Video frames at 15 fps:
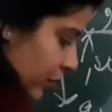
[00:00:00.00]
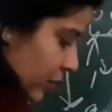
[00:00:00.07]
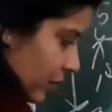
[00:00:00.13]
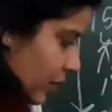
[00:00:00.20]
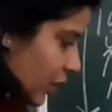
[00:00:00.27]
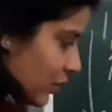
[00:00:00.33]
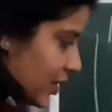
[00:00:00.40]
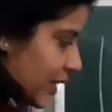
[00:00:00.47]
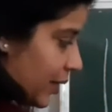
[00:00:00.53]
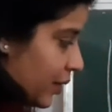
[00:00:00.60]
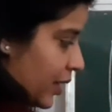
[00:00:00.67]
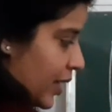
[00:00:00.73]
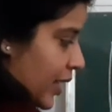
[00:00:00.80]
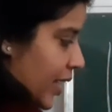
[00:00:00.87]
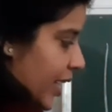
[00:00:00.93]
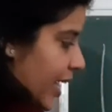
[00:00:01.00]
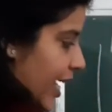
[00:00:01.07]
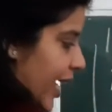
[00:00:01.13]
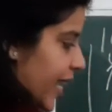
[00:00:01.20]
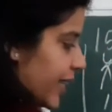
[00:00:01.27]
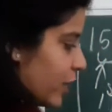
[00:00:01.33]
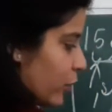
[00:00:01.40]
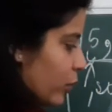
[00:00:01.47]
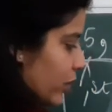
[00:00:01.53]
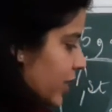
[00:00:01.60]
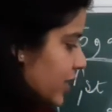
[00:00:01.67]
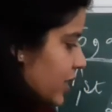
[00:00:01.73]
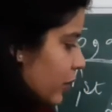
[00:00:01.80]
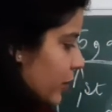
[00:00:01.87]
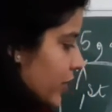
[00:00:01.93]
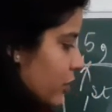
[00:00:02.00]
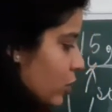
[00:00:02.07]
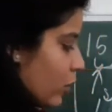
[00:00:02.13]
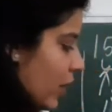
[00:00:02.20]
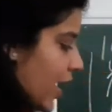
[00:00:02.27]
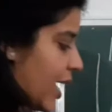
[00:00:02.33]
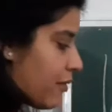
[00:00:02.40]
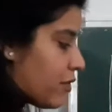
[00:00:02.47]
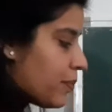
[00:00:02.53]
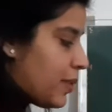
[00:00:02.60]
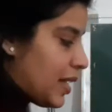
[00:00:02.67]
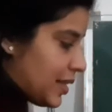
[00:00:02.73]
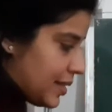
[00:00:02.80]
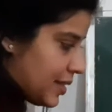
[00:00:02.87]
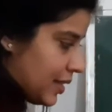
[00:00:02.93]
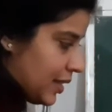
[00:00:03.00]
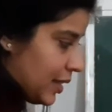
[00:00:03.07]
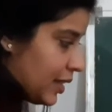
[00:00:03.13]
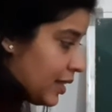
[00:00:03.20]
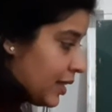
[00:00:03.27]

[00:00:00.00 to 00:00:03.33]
Now see, A2 is equals to A1 plus D.